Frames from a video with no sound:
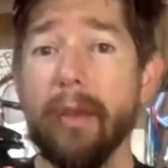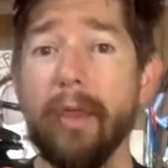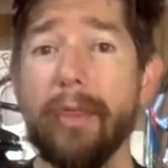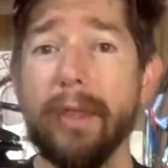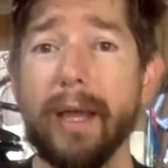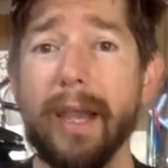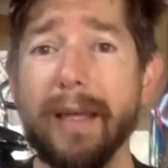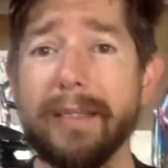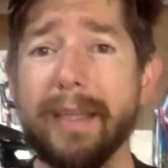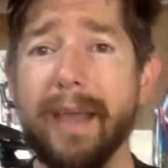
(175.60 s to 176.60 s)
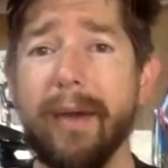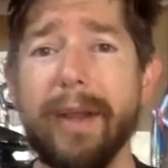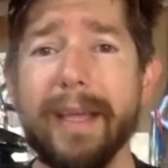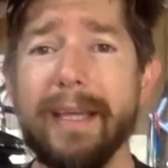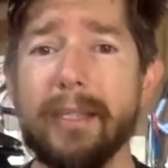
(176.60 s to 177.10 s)
thing I like to
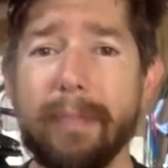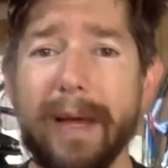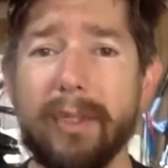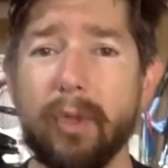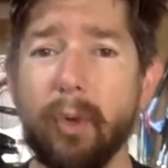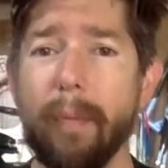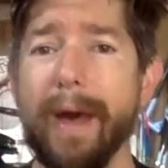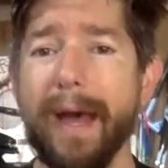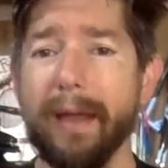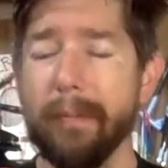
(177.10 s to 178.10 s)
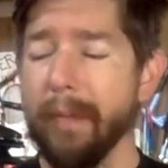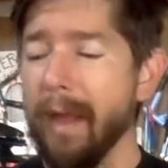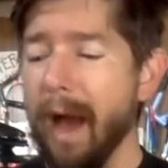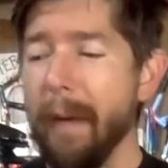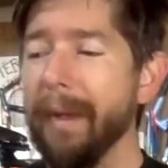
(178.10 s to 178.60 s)
carry is my tool bag.
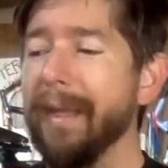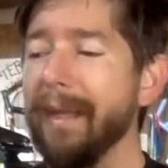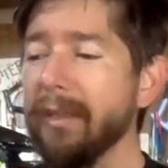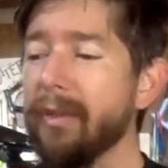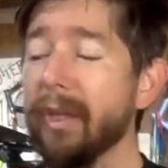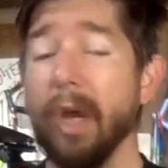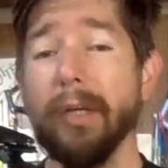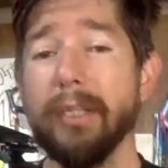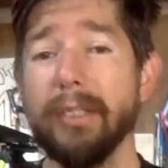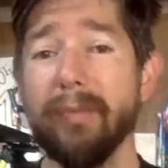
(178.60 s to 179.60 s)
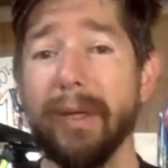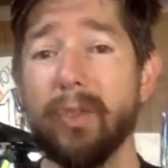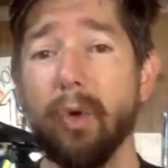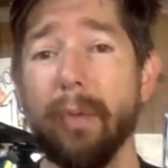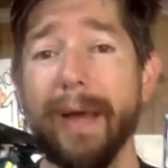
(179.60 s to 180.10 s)
I'm going to get into the contents of my
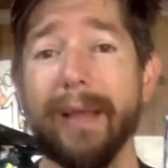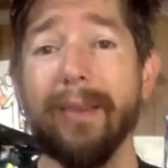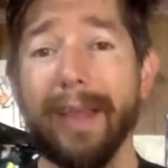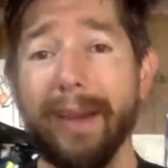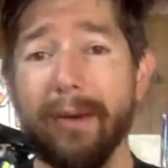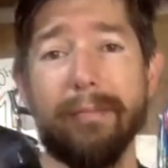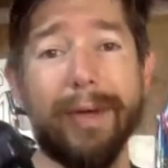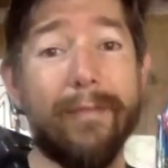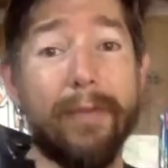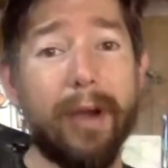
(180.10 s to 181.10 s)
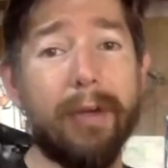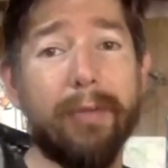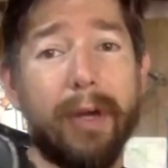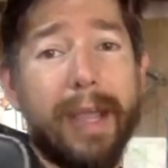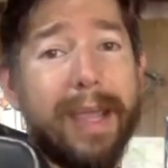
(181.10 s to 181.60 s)
tool bag later, but very,
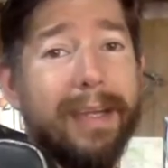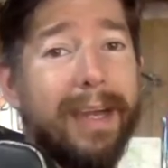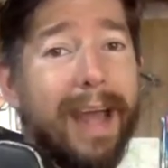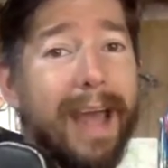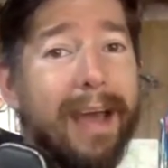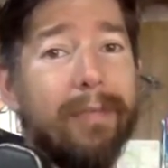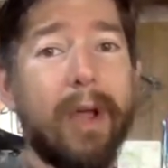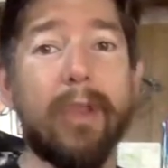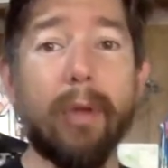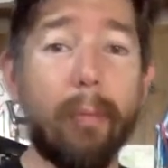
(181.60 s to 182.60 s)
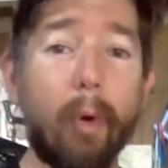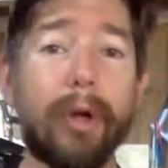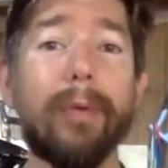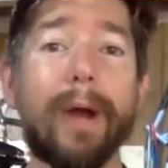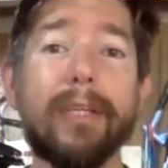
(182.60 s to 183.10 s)
very handy to have. The
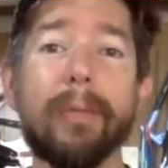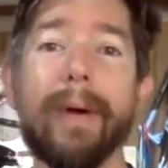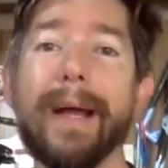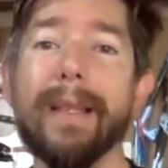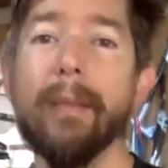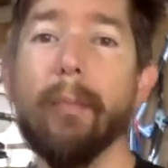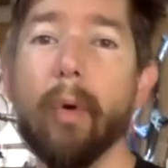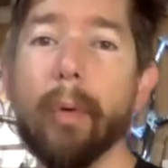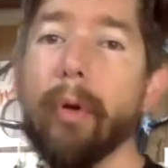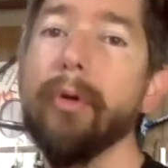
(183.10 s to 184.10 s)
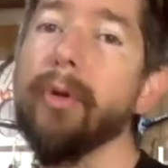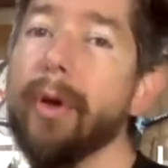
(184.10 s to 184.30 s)
more you ride your bike, the more prone you are